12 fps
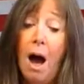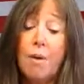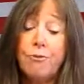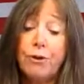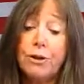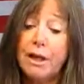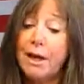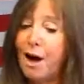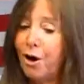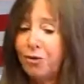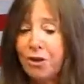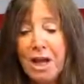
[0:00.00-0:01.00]
For
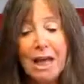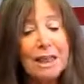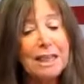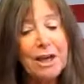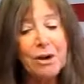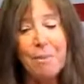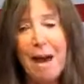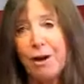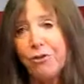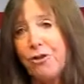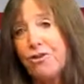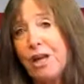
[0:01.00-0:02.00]
Leos, legal
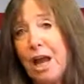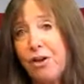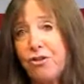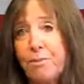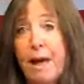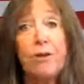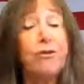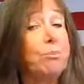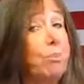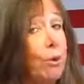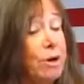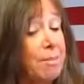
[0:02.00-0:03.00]
matters, education matters,
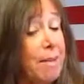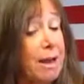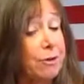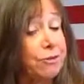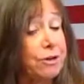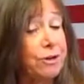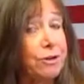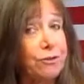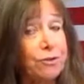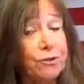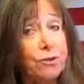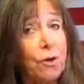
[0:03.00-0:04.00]
important matters at a
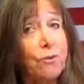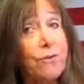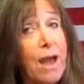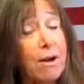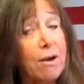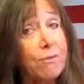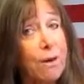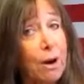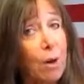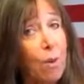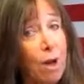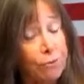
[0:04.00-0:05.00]
distance go very, very
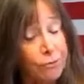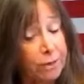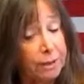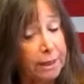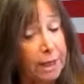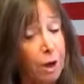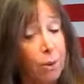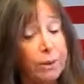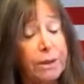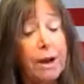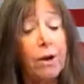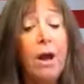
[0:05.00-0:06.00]
well for the Leo.
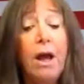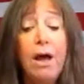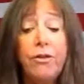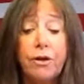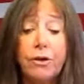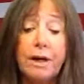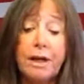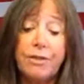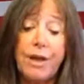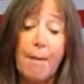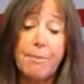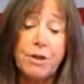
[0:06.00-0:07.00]
And they're going to get
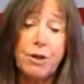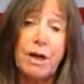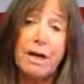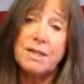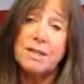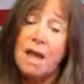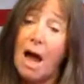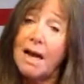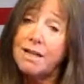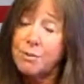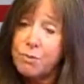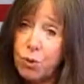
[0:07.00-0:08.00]
the opportunity to sign
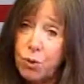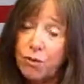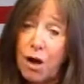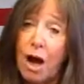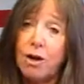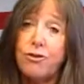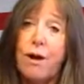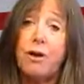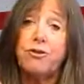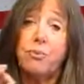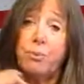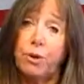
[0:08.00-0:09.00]
some sort of
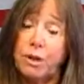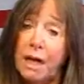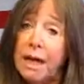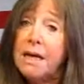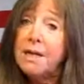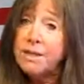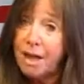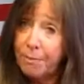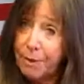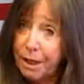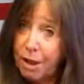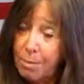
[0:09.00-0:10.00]
contracts or put
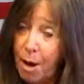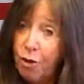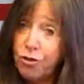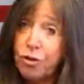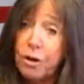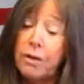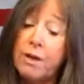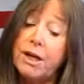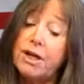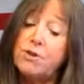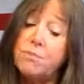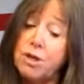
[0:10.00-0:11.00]
something into motion. And they
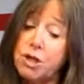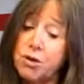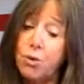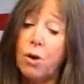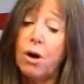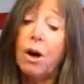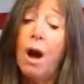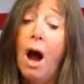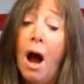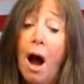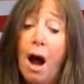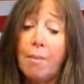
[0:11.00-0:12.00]
need to be sure
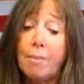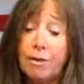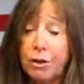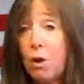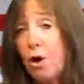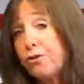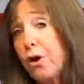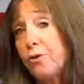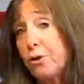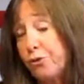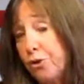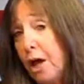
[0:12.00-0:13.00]
that the law's on
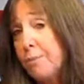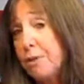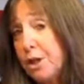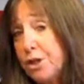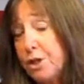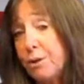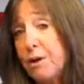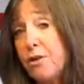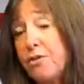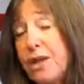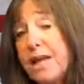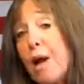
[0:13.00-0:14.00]
their side when they do it and
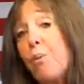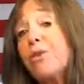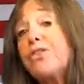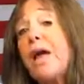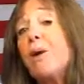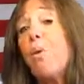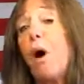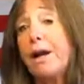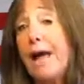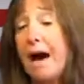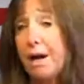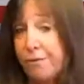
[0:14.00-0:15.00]
that they get what they
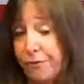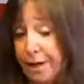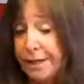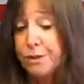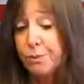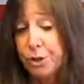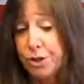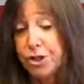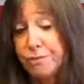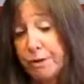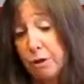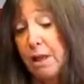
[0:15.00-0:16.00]
want out of it,
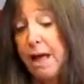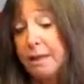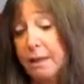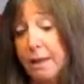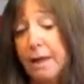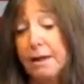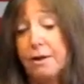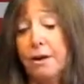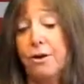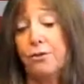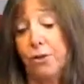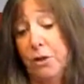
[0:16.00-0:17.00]
which they're likely to get
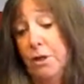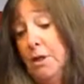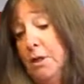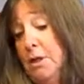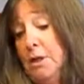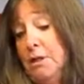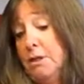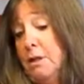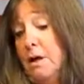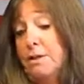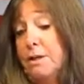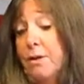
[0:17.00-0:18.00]
because the
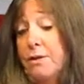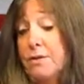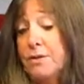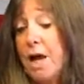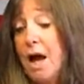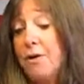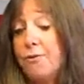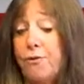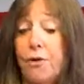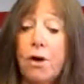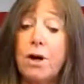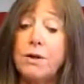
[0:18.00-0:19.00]
law's on their side. For
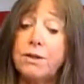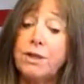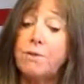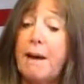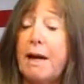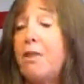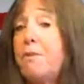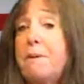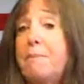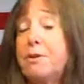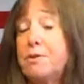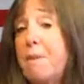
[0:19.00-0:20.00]
Virgos, it's about other
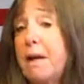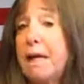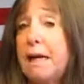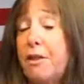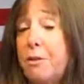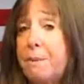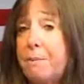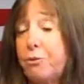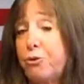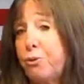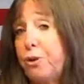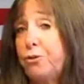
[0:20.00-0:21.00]
people's money and other
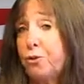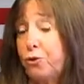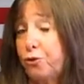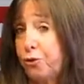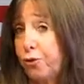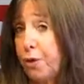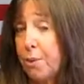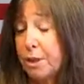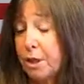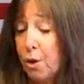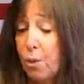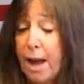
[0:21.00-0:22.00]
people's resources flowing
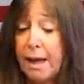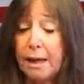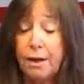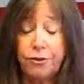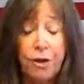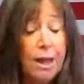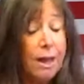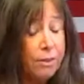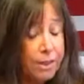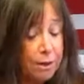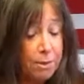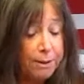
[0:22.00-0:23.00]
their way. It's
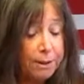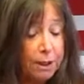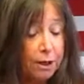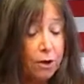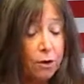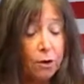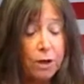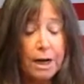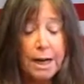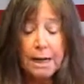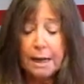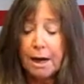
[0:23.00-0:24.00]
their ability to earn an
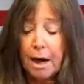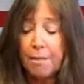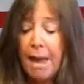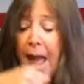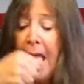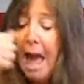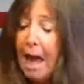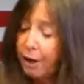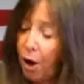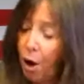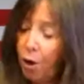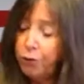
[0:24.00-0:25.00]
income and
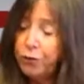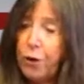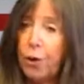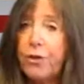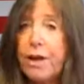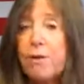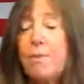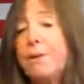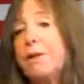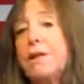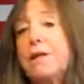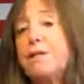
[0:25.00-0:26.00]
also their
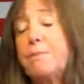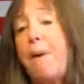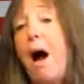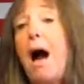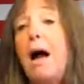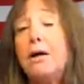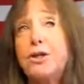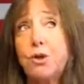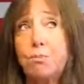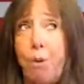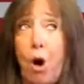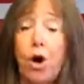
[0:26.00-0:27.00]
ability to
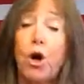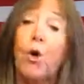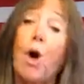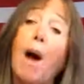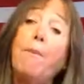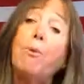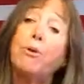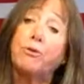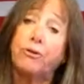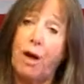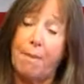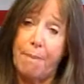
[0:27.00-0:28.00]
partner up with
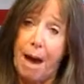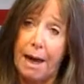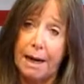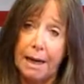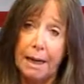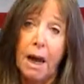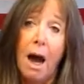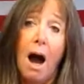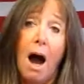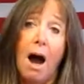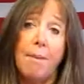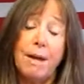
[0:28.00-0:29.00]
somebody.
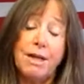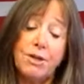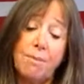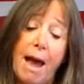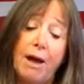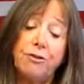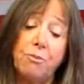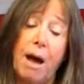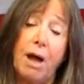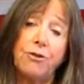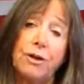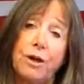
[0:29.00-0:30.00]
And to
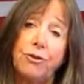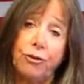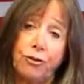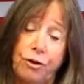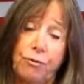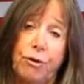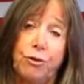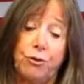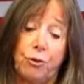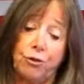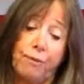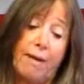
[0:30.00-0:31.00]
maximize an existing
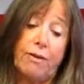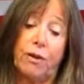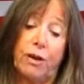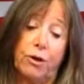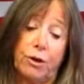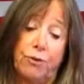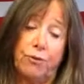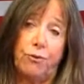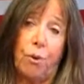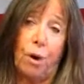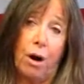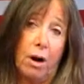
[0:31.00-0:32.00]
resource rather than looking
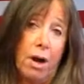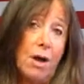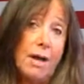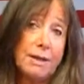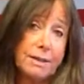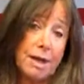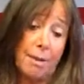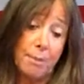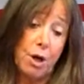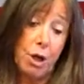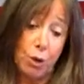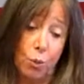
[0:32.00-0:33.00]
for
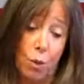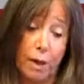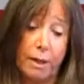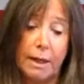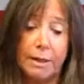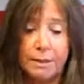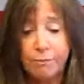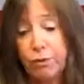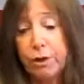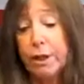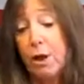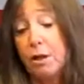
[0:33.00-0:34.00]
some new one. And it's
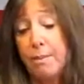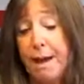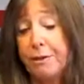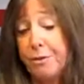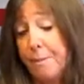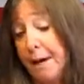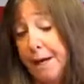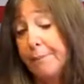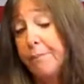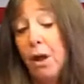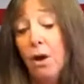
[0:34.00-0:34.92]
really all about the money.